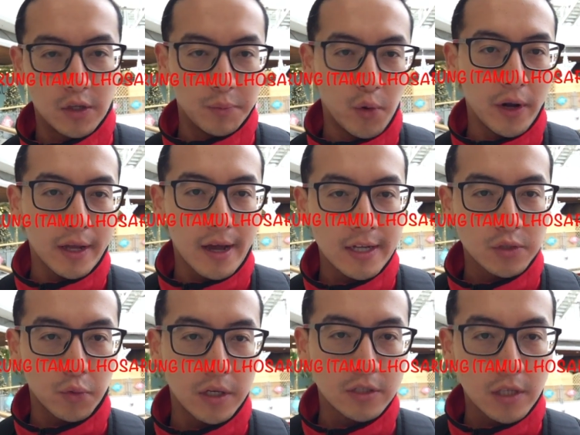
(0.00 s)
Good morning guys,
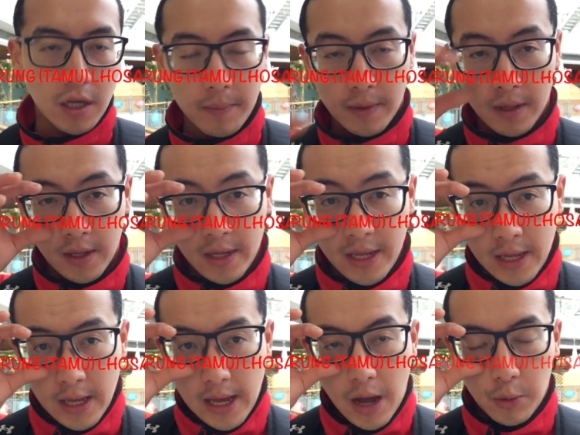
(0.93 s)
what is up?
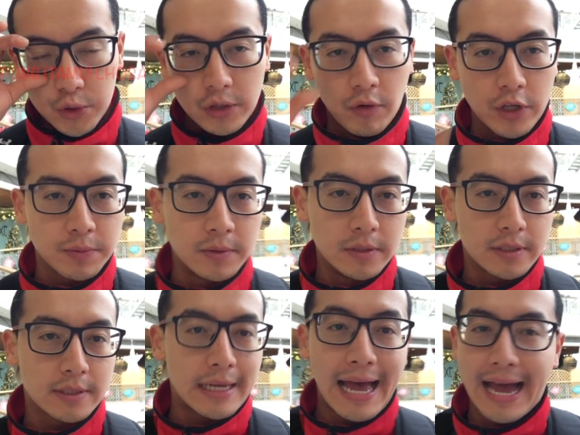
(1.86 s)
How was your
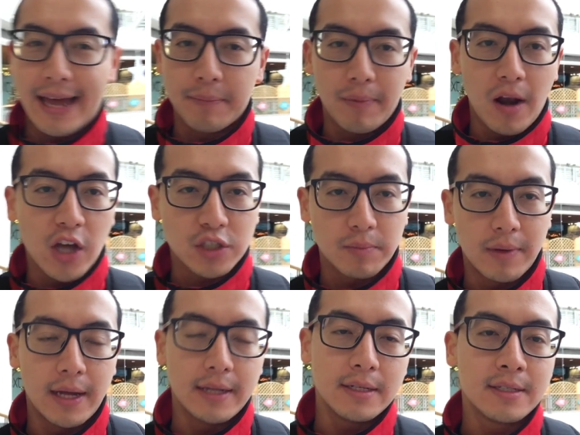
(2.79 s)
Christmas? I had a blast,
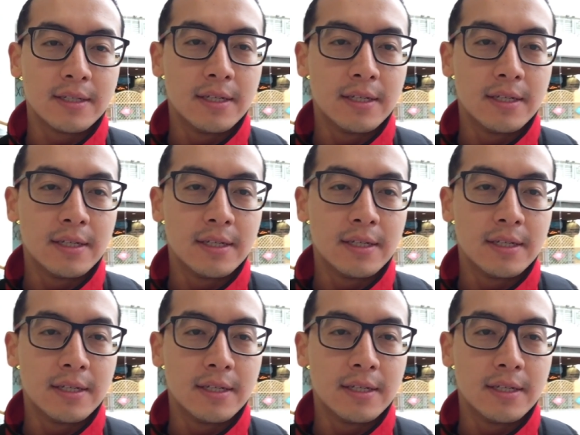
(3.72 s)
man.